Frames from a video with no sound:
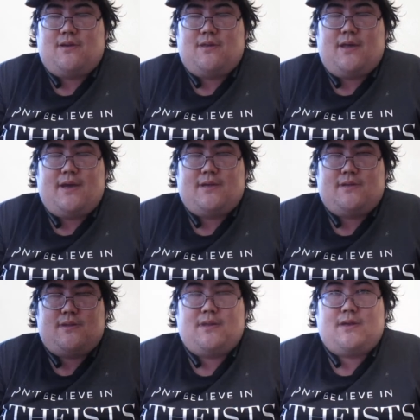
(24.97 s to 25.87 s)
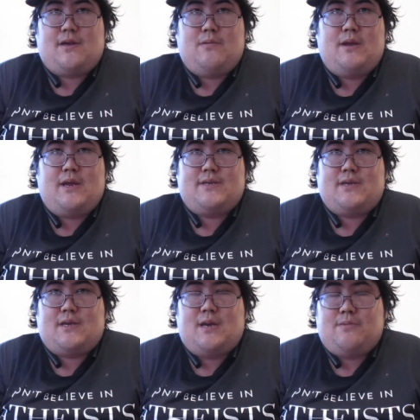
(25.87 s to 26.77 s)
or than the one I
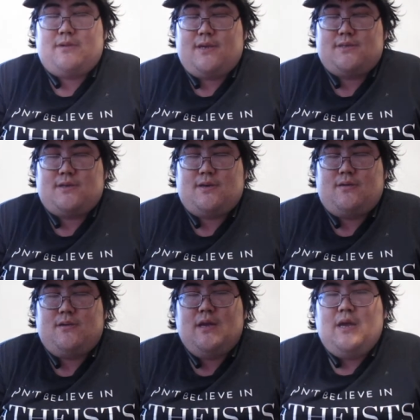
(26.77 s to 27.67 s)
did a couple days ago.